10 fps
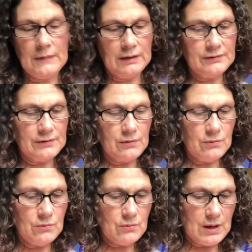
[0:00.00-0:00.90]

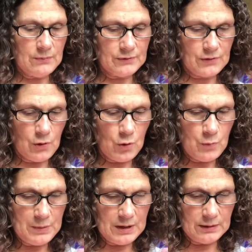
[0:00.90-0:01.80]
So I was
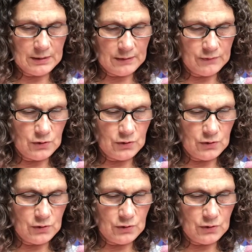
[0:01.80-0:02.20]
hoping to have